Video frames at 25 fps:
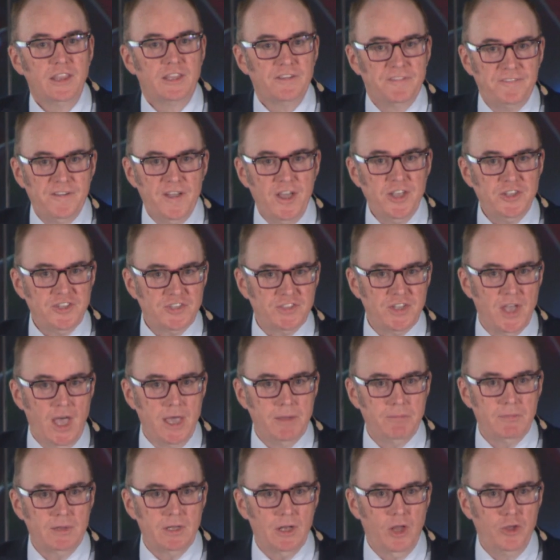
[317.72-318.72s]
The first
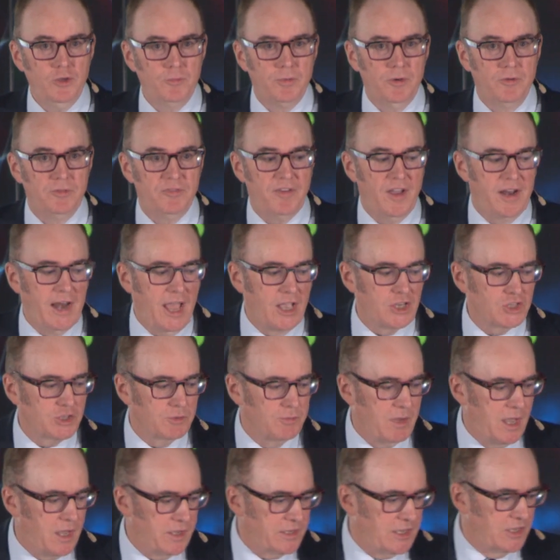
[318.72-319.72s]
time global
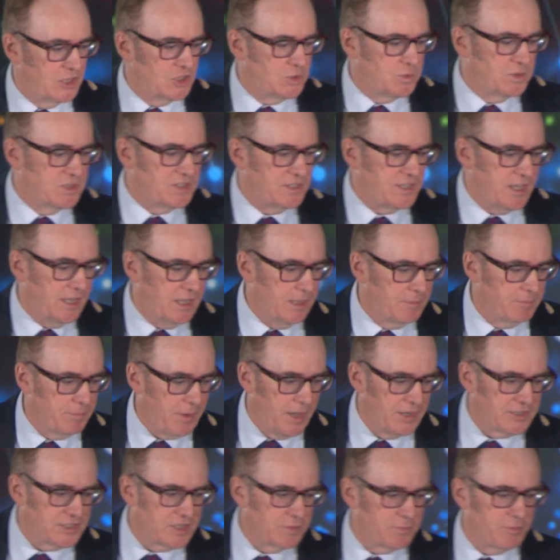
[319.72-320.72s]
financial markets was taken
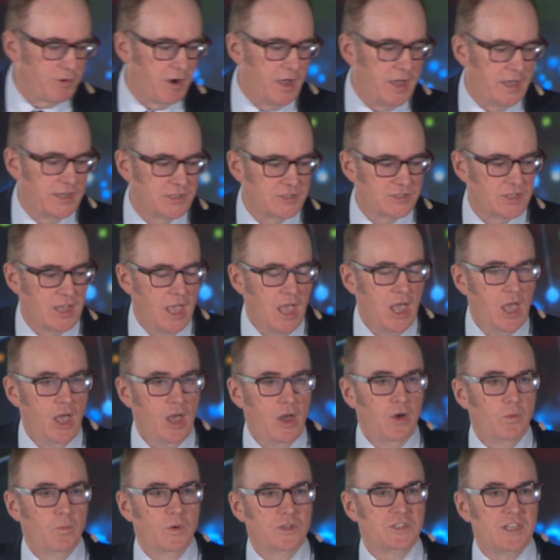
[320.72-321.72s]
by surprise
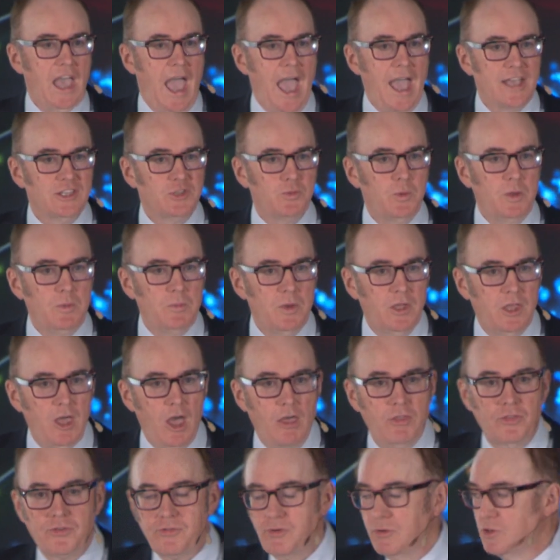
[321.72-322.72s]
was as we were
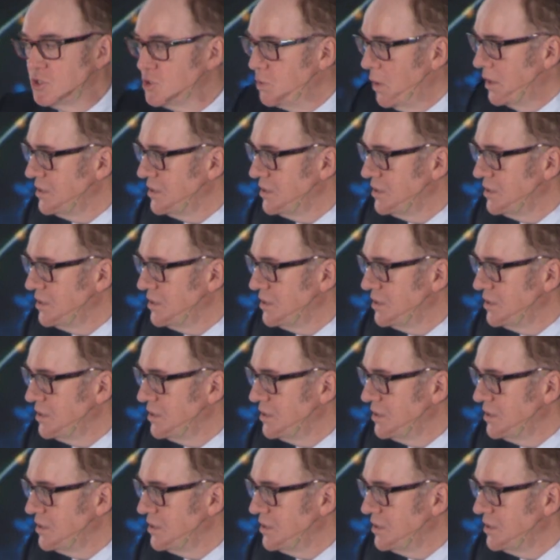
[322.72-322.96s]
going through